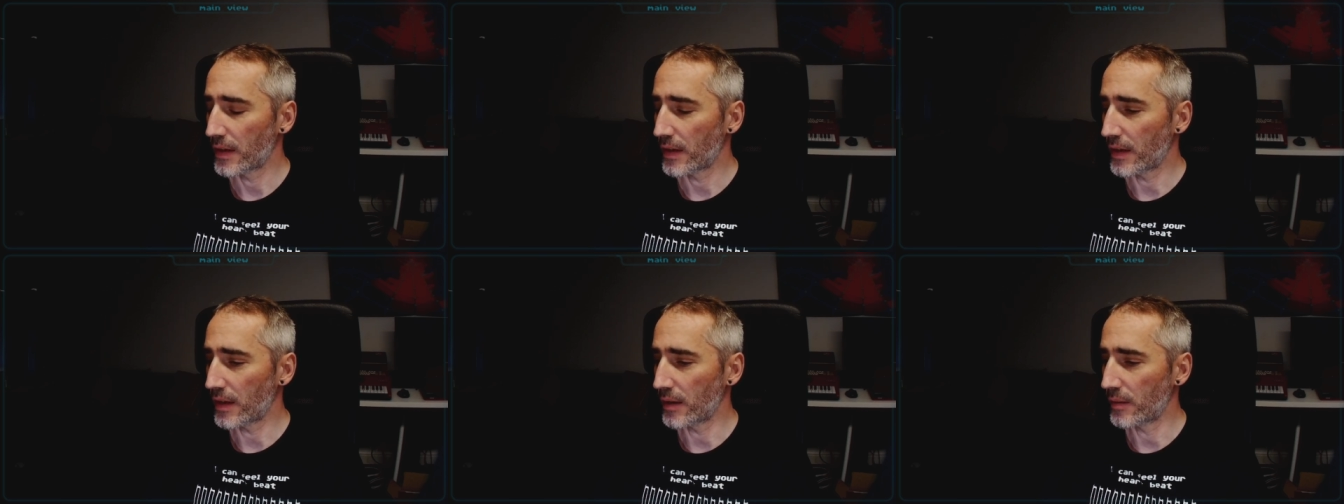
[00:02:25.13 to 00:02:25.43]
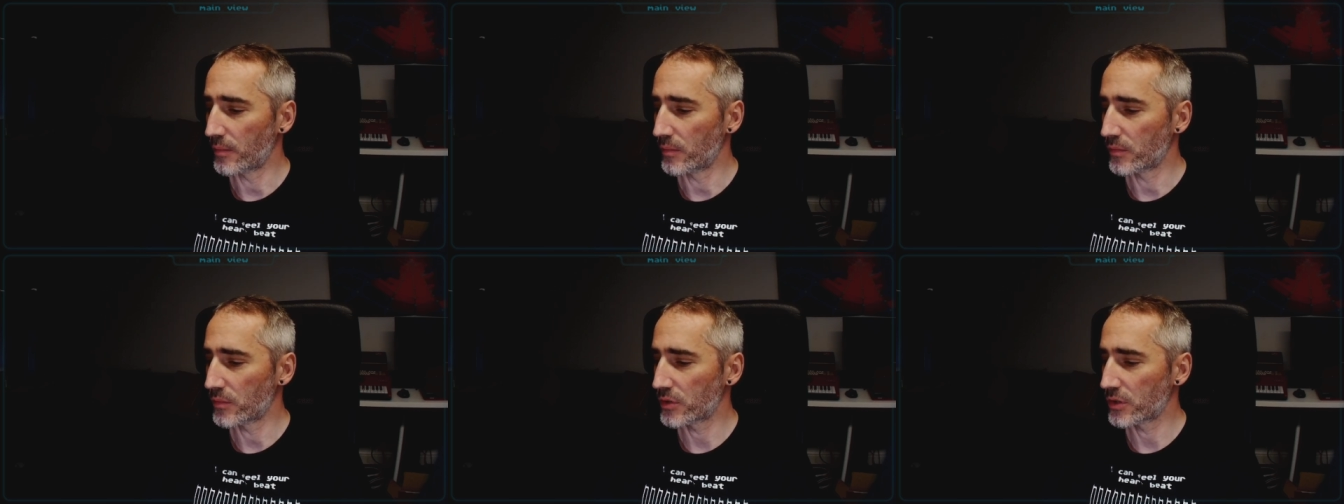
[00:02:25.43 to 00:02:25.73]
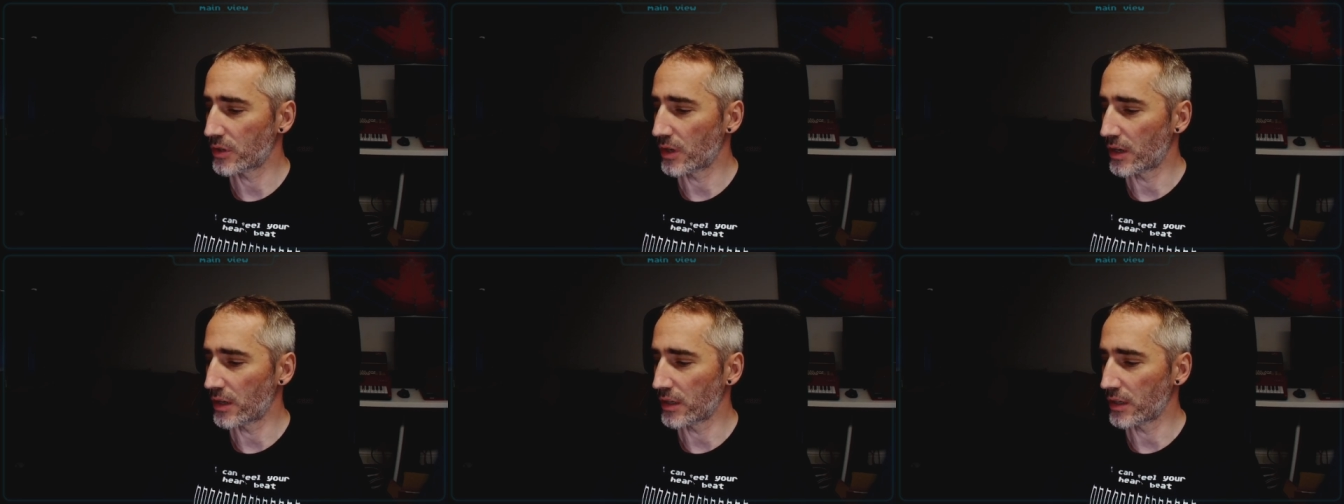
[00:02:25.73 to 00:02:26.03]
I'm
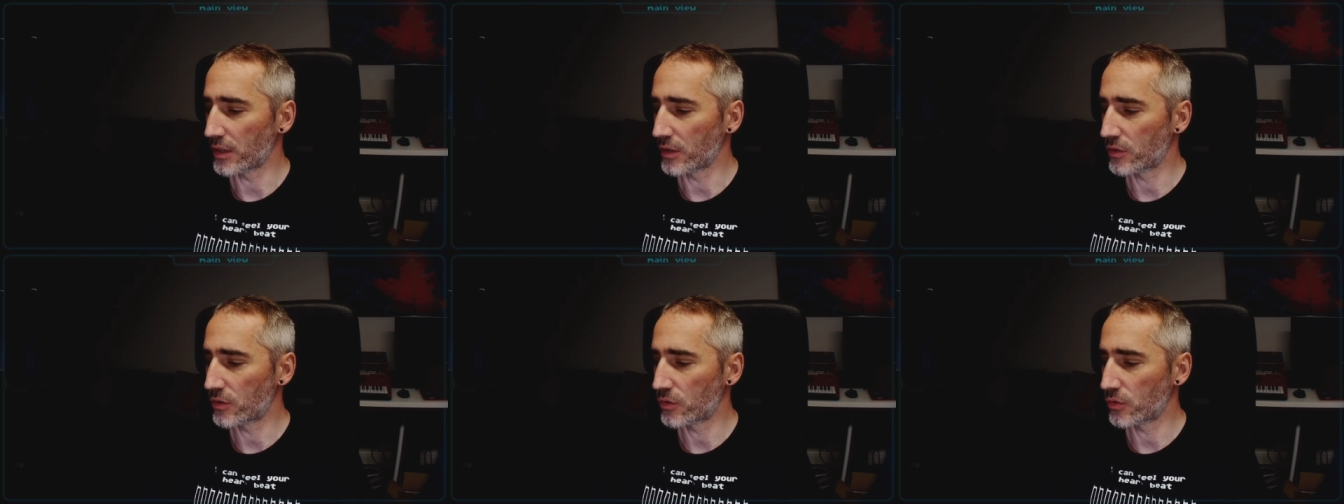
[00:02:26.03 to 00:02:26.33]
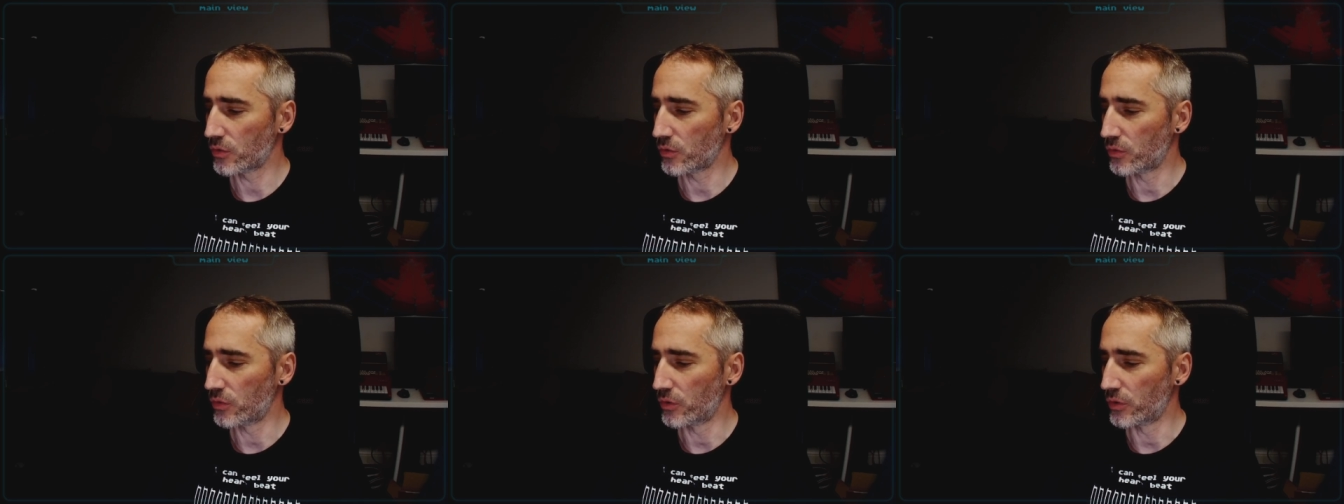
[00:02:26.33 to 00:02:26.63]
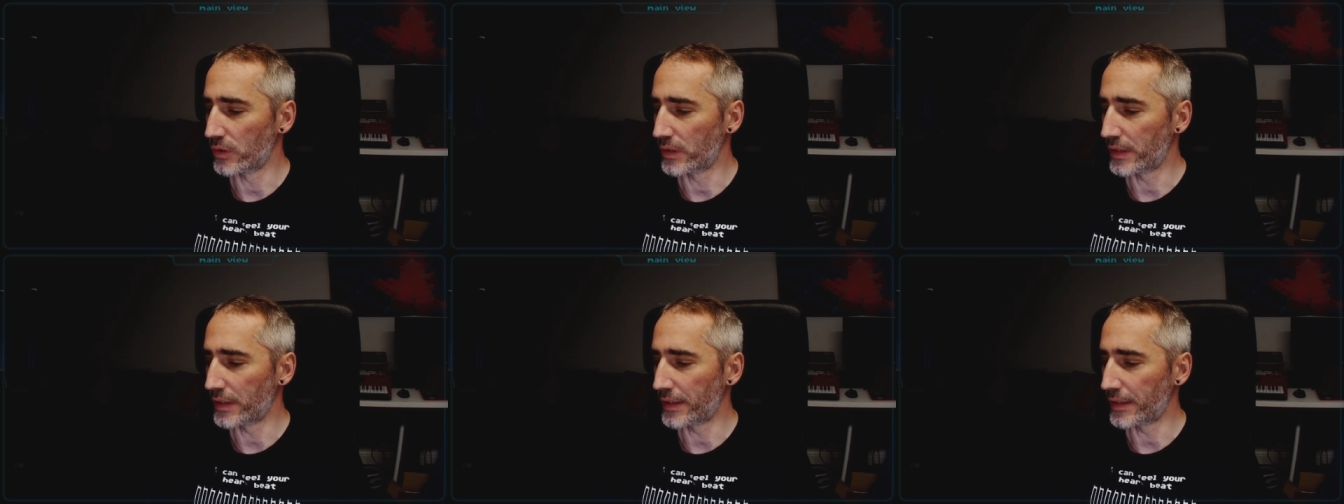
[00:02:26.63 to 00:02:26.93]
starting
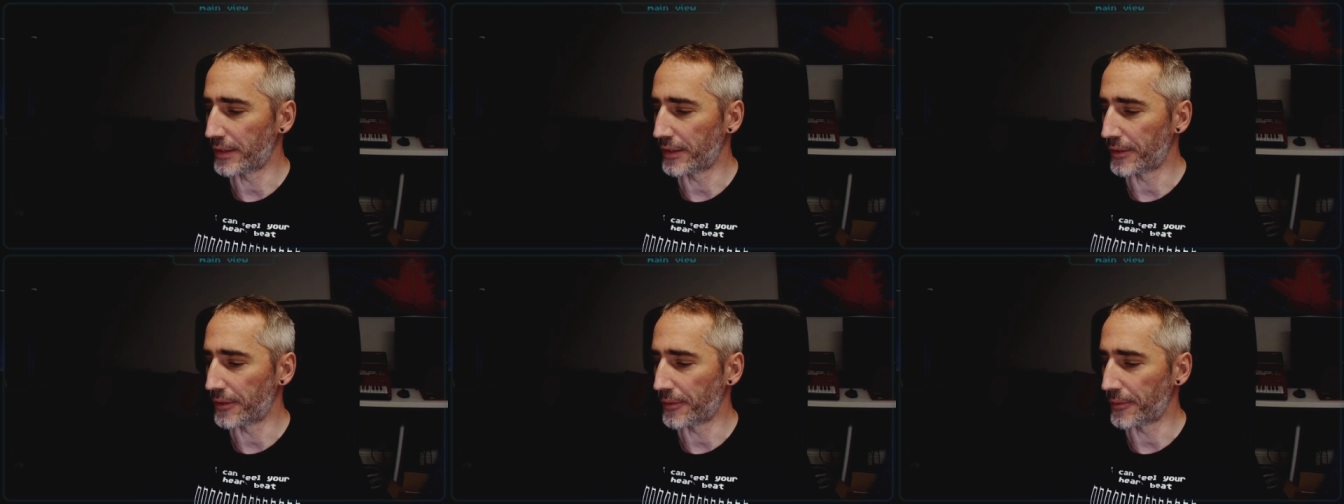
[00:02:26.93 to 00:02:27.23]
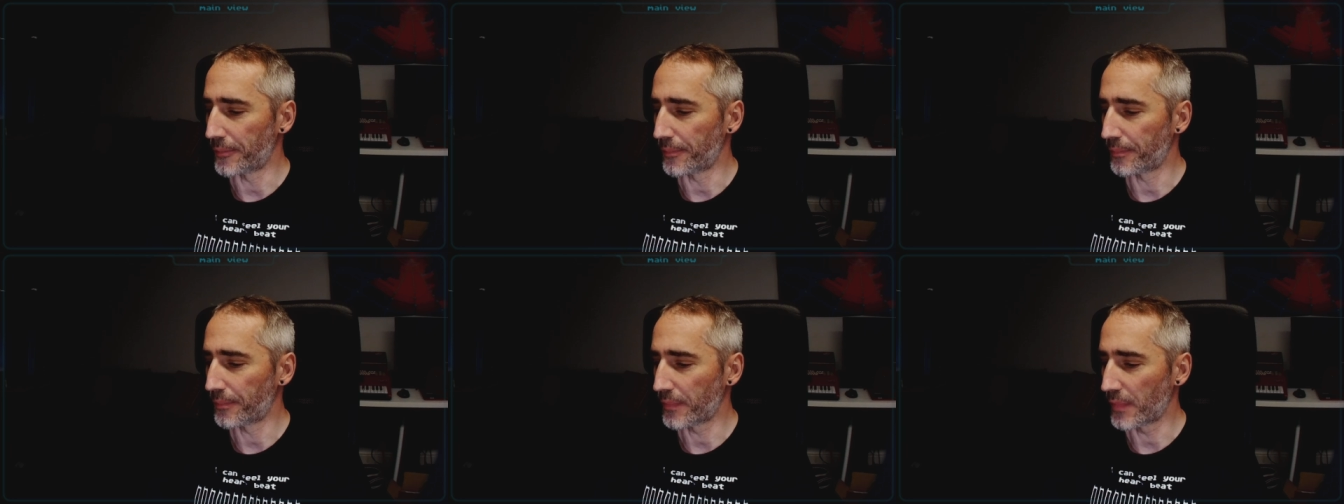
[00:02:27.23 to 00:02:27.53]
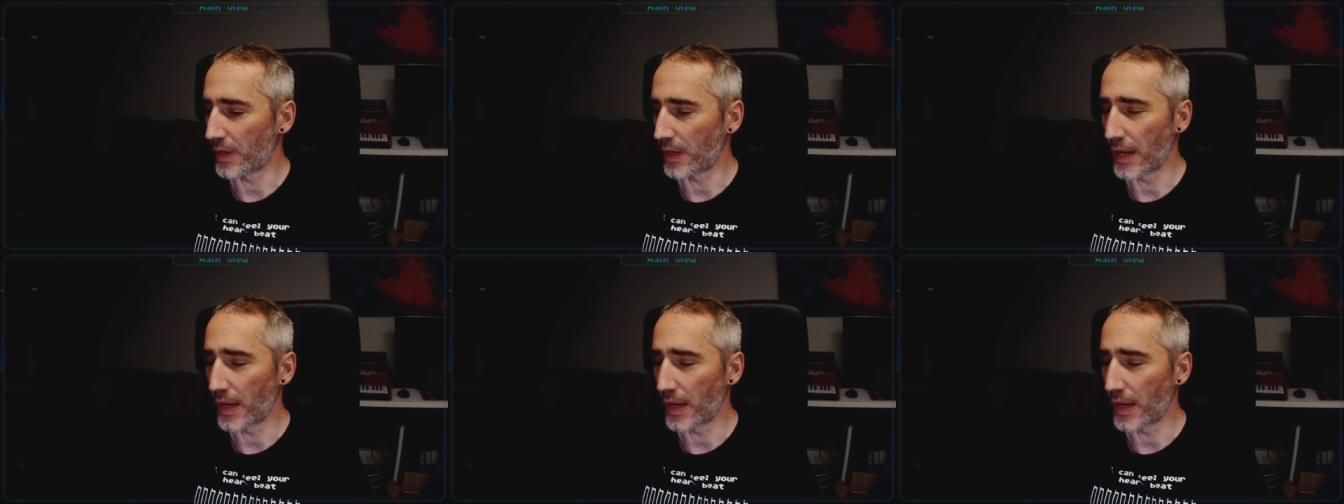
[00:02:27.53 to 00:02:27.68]
to um,